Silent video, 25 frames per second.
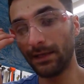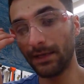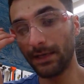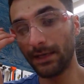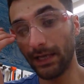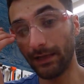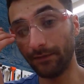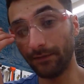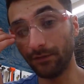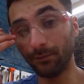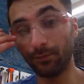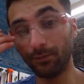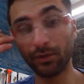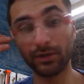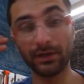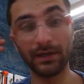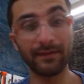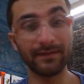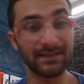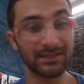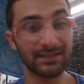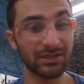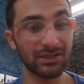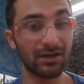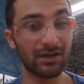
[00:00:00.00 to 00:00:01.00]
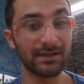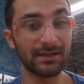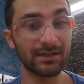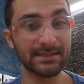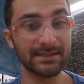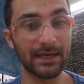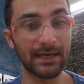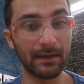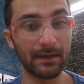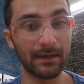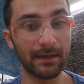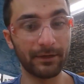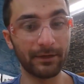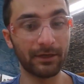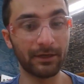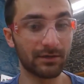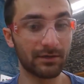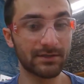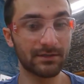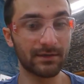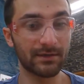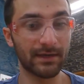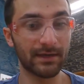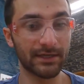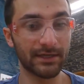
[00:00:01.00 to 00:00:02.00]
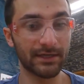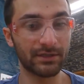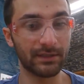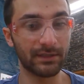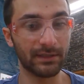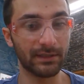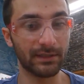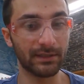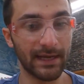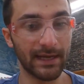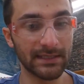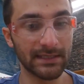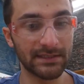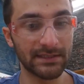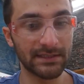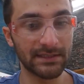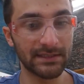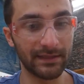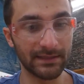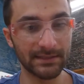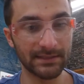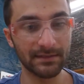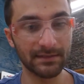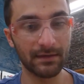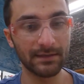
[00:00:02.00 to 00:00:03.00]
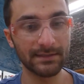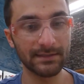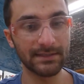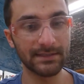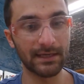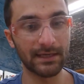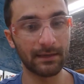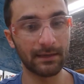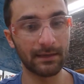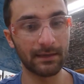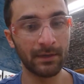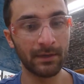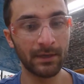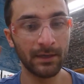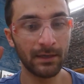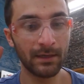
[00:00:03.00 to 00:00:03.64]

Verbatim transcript: If you put it on the saw stop, it could also actually activate the saw stop